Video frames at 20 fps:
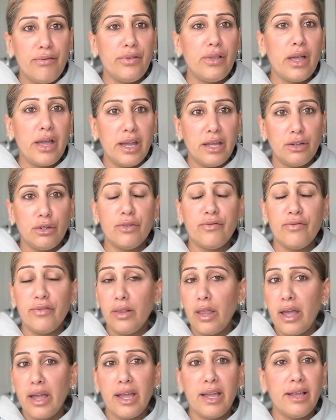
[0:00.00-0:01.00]

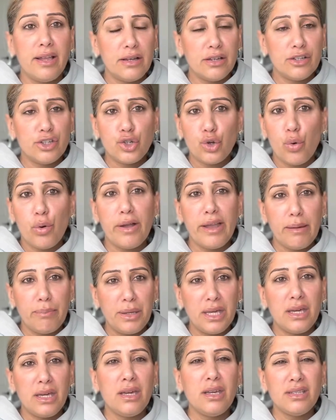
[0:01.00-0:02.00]
light, joy,
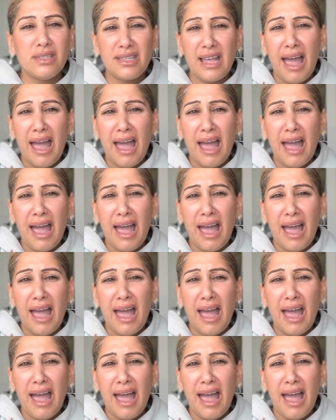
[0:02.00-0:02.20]
peace,